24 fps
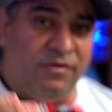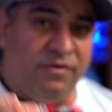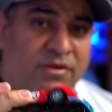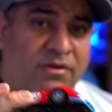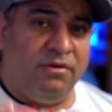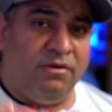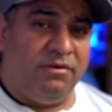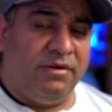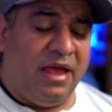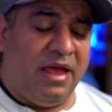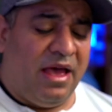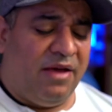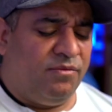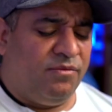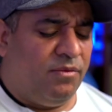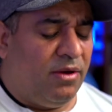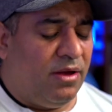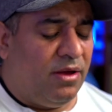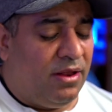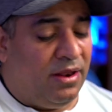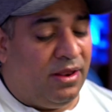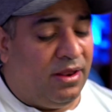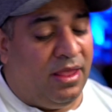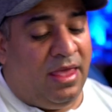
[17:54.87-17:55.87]
don't have
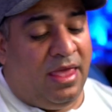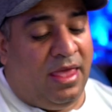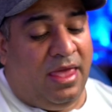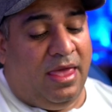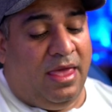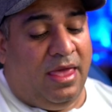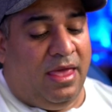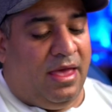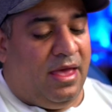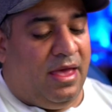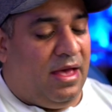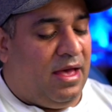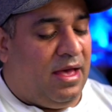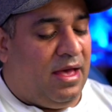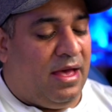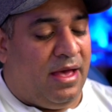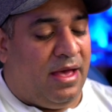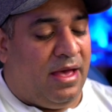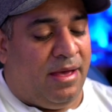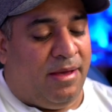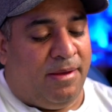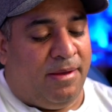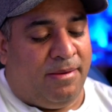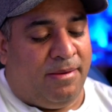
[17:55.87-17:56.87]
one, uh,